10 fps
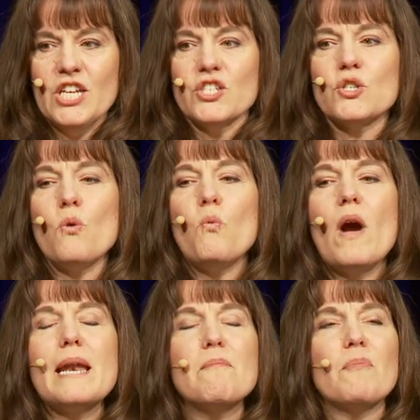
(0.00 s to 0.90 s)
So,
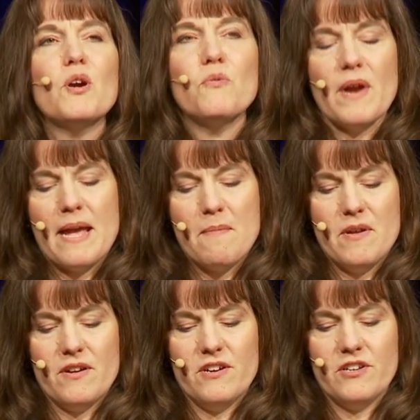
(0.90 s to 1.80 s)
what
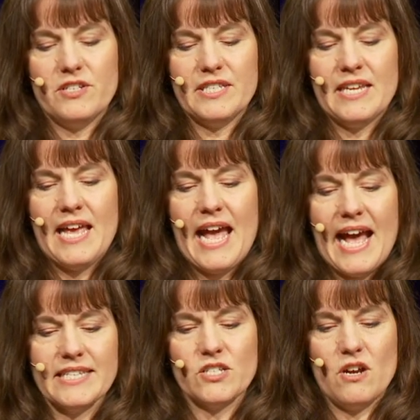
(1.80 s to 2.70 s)
parameters
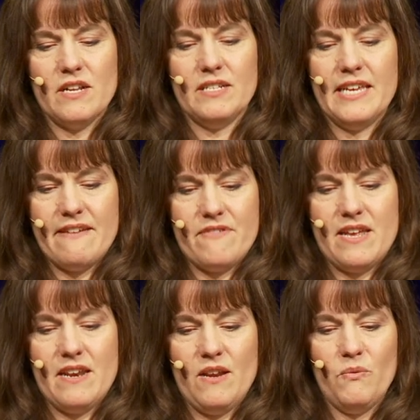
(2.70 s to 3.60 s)
has God given?